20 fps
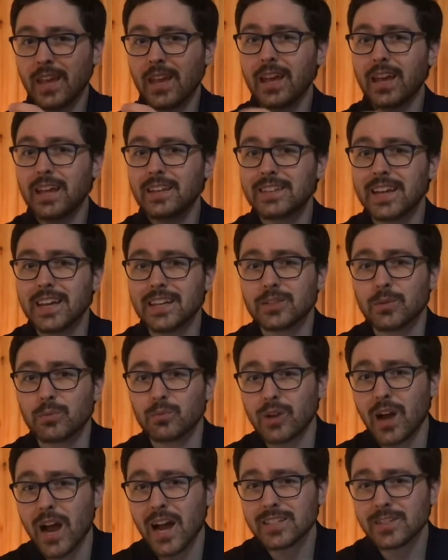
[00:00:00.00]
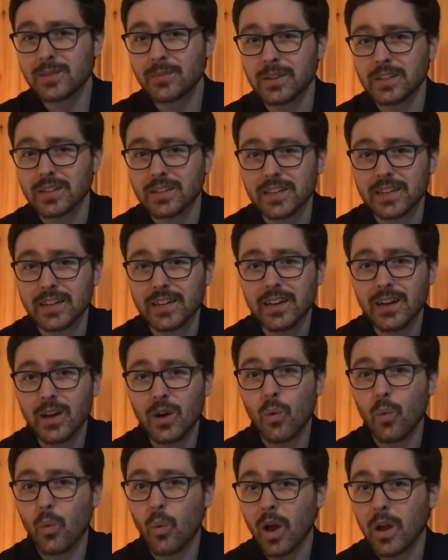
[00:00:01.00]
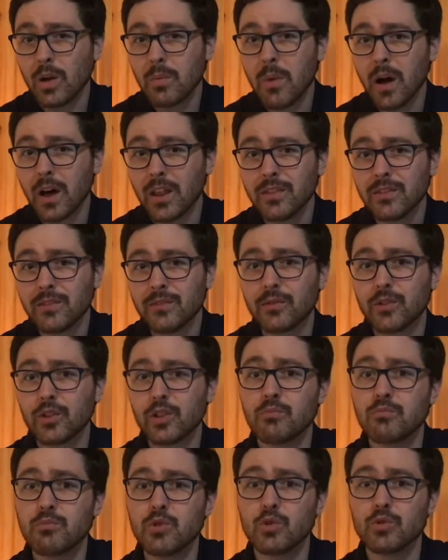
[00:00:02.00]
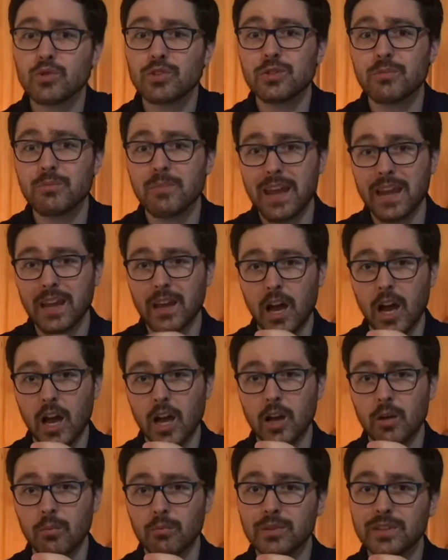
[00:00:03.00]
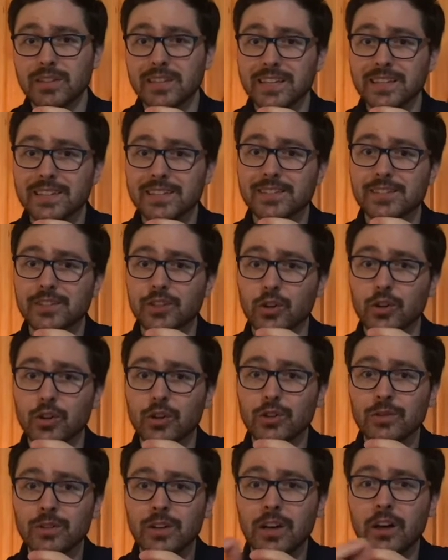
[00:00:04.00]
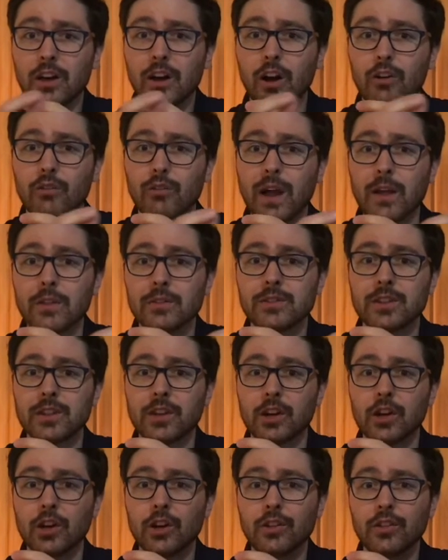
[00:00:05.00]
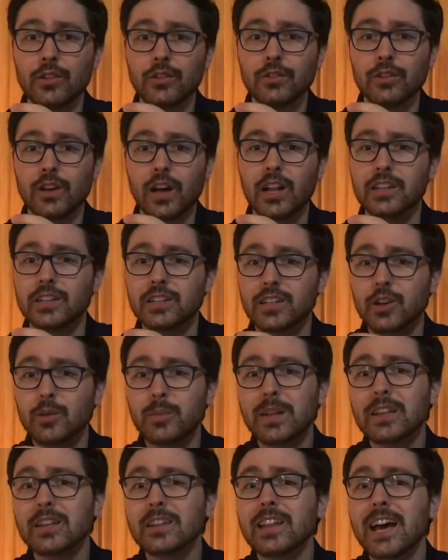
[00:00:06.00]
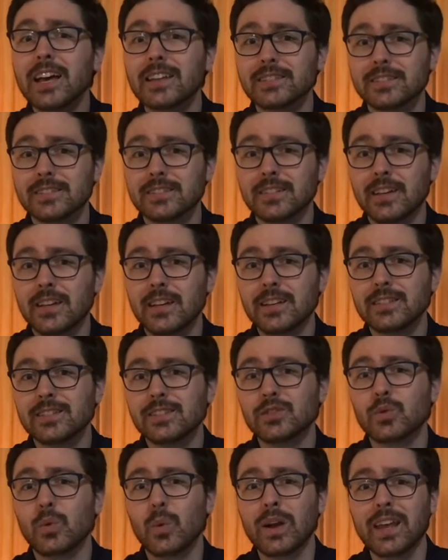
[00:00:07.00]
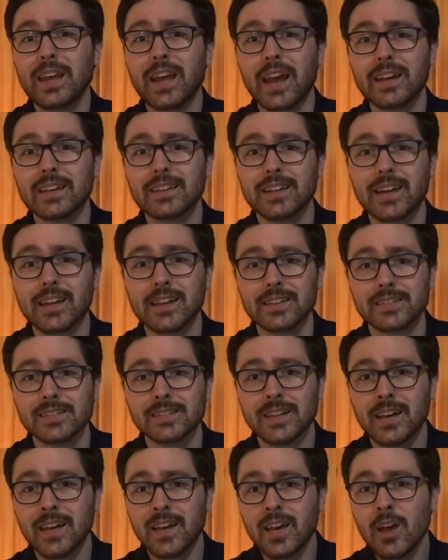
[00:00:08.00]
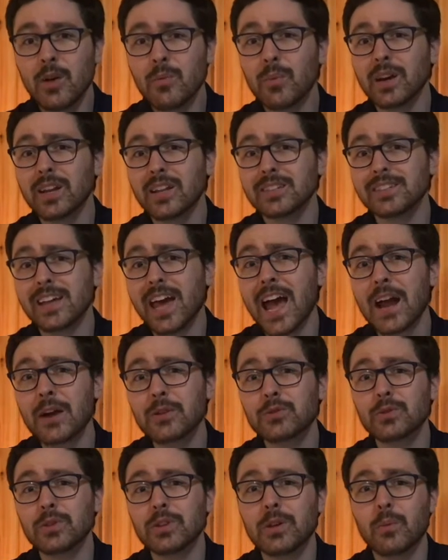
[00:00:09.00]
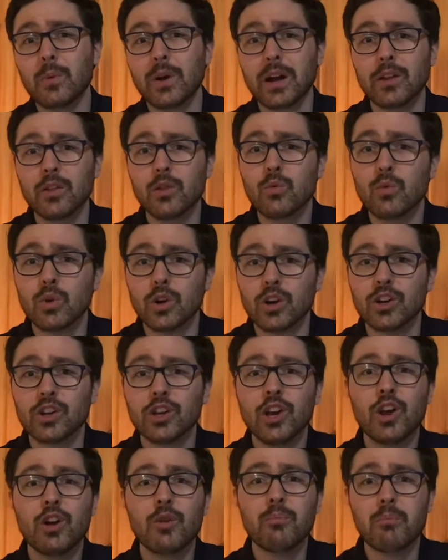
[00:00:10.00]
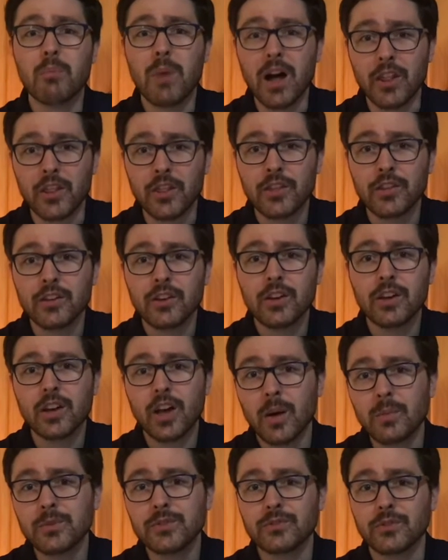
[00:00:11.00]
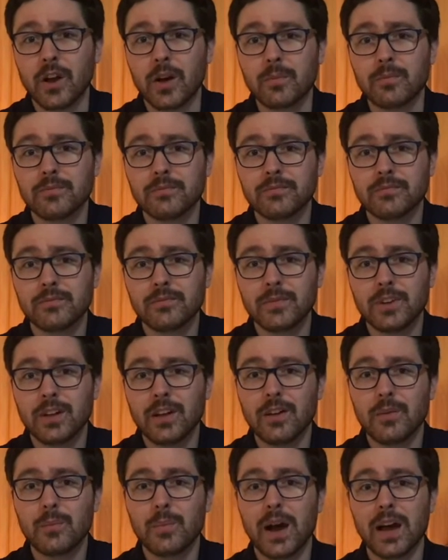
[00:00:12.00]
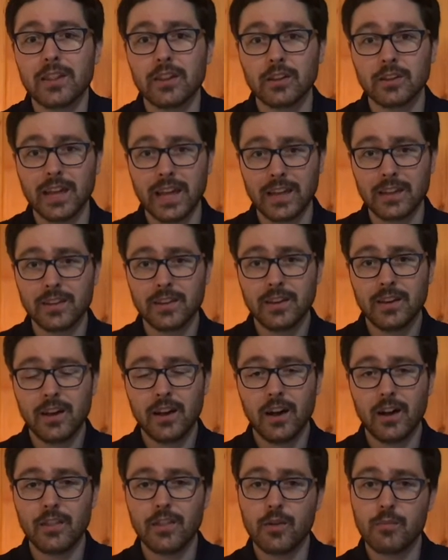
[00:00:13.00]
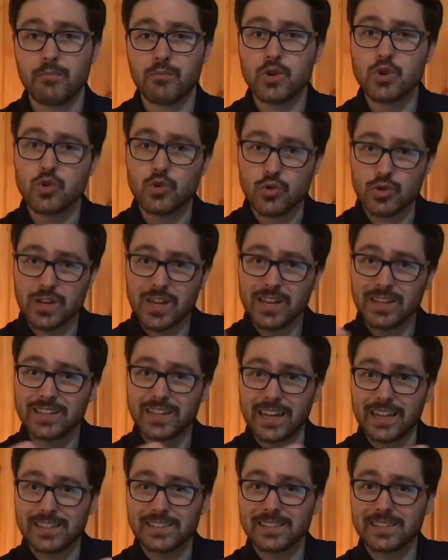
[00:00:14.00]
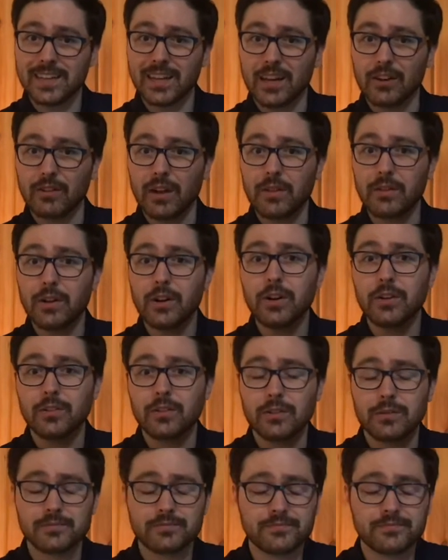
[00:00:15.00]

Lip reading: It takes approximately 1 month for the moon to make a complete circle around the Earth, a little bit less. It's 28 days, but it's actually where the word month comes from, by the length the moon takes to get around the Earth.